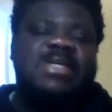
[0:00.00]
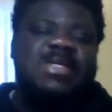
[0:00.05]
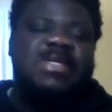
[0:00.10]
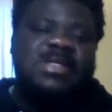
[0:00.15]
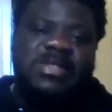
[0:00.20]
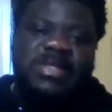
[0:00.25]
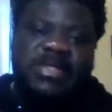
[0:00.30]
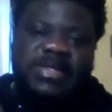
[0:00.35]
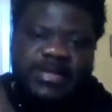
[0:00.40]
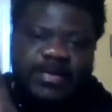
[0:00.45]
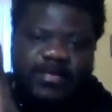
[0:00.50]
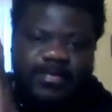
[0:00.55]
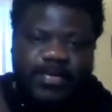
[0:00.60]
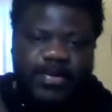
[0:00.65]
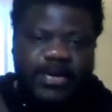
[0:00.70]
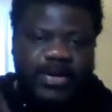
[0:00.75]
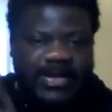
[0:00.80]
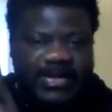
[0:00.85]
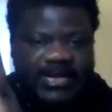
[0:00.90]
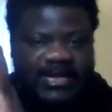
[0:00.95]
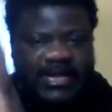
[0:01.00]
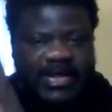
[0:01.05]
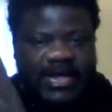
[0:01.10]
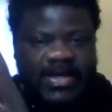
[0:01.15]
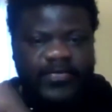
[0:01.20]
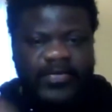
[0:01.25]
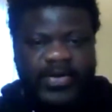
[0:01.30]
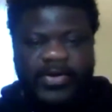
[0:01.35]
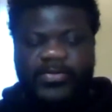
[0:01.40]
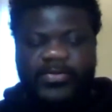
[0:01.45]
there's a policy
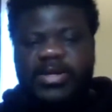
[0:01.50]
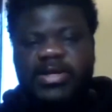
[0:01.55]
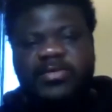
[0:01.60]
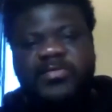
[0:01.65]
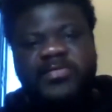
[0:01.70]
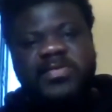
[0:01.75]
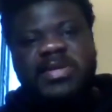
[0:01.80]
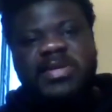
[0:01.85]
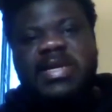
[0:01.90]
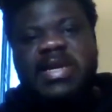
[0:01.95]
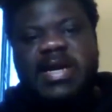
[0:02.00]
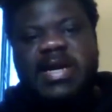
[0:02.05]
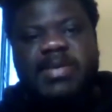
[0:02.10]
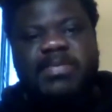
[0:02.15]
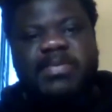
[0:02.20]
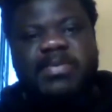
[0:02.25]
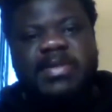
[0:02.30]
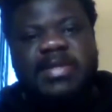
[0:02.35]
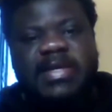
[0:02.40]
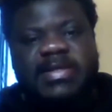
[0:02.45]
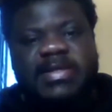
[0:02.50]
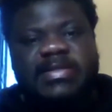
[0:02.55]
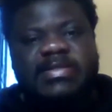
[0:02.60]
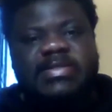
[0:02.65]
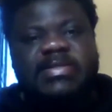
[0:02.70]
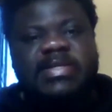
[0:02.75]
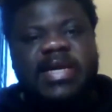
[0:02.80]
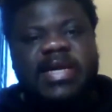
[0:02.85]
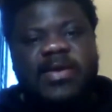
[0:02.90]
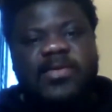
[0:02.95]
and regulatory gap that
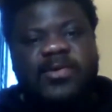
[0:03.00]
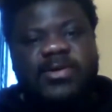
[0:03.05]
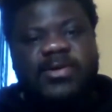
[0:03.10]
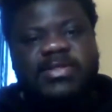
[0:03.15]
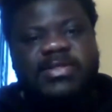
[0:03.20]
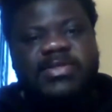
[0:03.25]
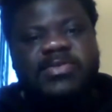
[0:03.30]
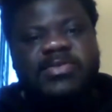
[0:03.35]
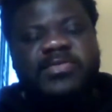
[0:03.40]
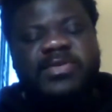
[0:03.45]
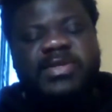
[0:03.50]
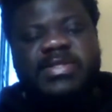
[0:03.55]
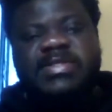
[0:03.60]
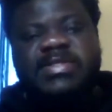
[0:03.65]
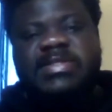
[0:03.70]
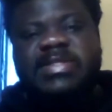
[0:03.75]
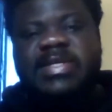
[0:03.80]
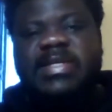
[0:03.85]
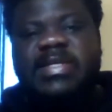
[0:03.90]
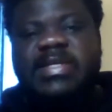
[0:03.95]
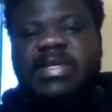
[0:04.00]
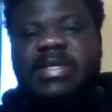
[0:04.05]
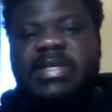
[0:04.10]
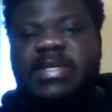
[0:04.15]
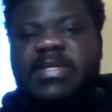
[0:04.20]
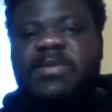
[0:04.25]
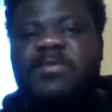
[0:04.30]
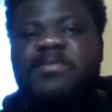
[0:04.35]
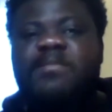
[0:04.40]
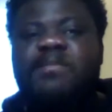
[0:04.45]
I was interested
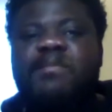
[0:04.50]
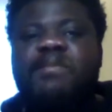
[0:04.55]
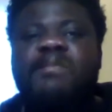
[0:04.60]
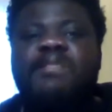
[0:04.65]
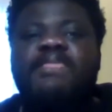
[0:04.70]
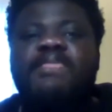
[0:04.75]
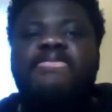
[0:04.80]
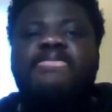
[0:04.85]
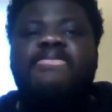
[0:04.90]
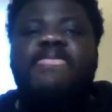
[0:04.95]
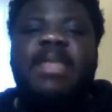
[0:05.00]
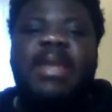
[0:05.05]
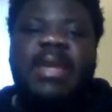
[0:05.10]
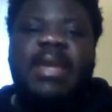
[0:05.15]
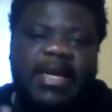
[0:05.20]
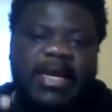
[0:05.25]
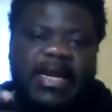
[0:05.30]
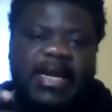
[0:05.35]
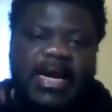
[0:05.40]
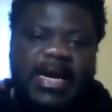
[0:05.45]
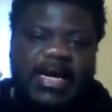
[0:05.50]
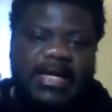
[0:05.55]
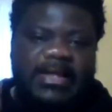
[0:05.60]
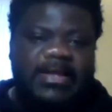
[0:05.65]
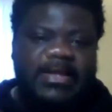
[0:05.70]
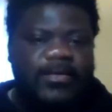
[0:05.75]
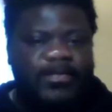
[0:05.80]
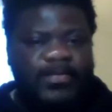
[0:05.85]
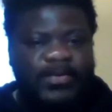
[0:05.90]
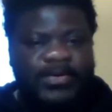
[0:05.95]
in, and then
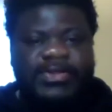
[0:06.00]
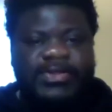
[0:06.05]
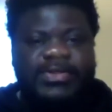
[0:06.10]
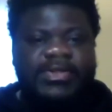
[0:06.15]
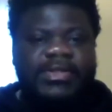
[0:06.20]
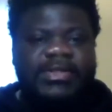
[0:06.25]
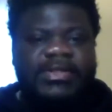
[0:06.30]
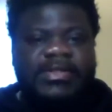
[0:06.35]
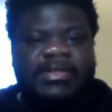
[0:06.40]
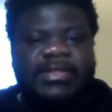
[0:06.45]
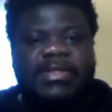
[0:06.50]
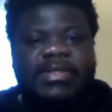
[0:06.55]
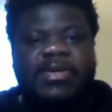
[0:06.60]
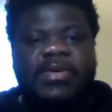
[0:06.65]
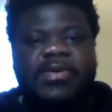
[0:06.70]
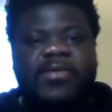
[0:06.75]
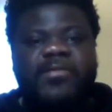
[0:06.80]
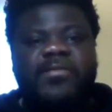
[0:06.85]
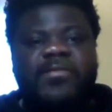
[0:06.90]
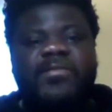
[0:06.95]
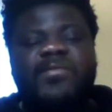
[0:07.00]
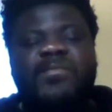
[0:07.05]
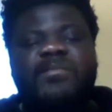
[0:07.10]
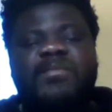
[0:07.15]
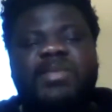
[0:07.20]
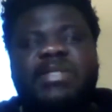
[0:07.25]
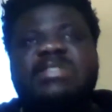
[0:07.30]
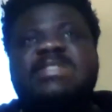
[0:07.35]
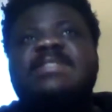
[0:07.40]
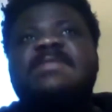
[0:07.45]
had the opportunity of
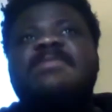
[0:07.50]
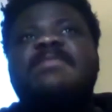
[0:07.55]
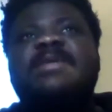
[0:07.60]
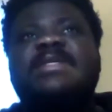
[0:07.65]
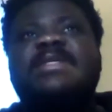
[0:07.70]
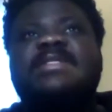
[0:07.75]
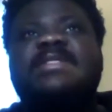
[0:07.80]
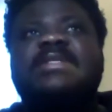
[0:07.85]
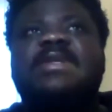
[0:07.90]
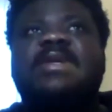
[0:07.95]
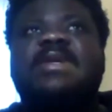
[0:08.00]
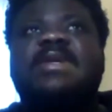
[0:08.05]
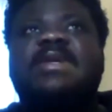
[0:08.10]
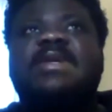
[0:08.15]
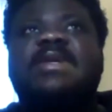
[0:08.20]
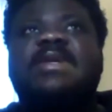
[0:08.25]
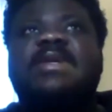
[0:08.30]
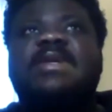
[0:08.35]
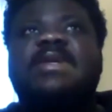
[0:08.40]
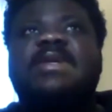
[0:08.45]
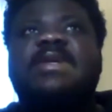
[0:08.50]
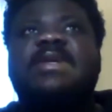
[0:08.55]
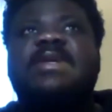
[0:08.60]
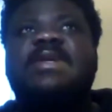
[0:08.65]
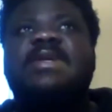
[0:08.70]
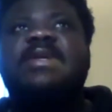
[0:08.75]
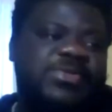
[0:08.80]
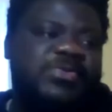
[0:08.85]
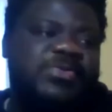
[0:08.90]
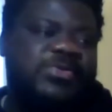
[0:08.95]
participating and
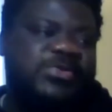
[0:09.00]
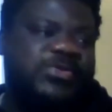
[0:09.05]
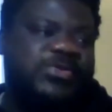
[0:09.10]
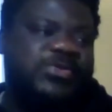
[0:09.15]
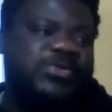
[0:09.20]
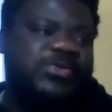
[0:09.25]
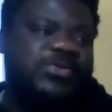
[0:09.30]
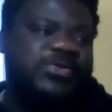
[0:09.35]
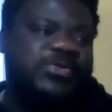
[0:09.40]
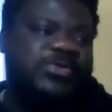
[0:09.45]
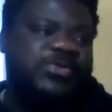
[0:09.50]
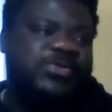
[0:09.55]
contributing to. So